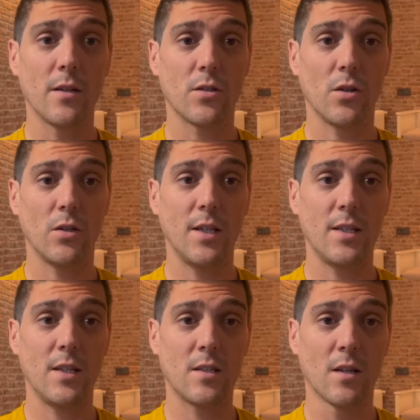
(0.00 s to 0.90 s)
So this
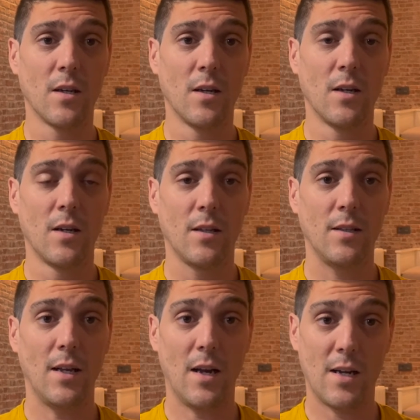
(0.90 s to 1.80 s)
is the
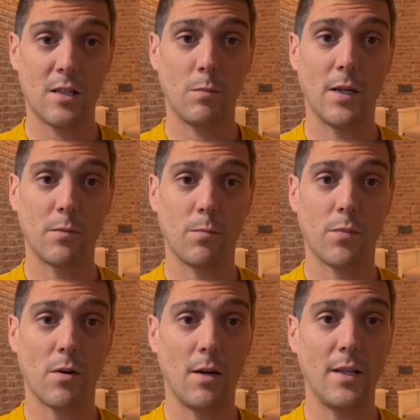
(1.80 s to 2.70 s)
last, but
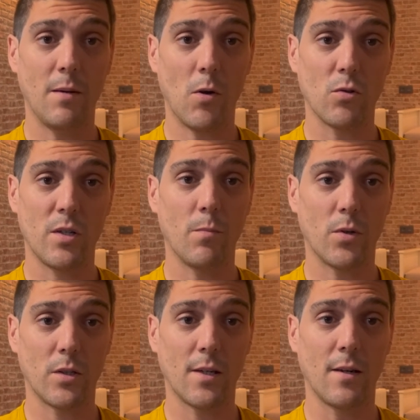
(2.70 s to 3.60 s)
probably the most
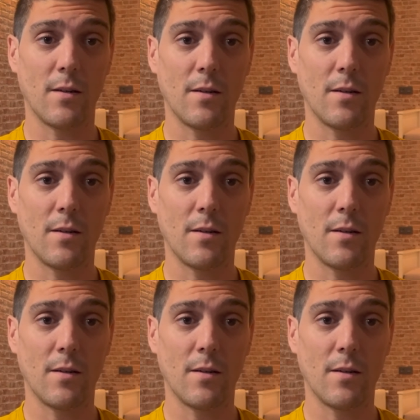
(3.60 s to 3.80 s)
important.